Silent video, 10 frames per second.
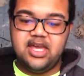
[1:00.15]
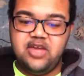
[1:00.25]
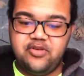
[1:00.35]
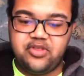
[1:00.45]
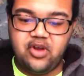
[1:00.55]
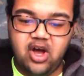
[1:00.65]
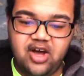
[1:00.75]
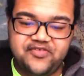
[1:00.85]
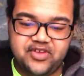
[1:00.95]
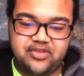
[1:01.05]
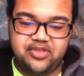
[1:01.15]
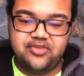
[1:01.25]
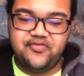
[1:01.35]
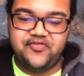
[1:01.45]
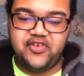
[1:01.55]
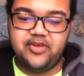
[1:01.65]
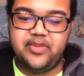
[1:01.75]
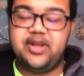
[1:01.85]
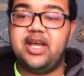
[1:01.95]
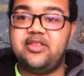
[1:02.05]
He was in office from
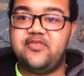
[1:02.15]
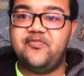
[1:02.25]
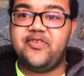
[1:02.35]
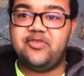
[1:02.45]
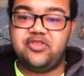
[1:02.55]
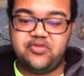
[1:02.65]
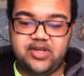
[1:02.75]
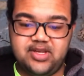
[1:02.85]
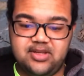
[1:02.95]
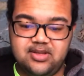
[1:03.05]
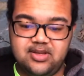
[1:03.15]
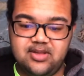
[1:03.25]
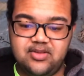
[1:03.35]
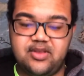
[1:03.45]
1953 to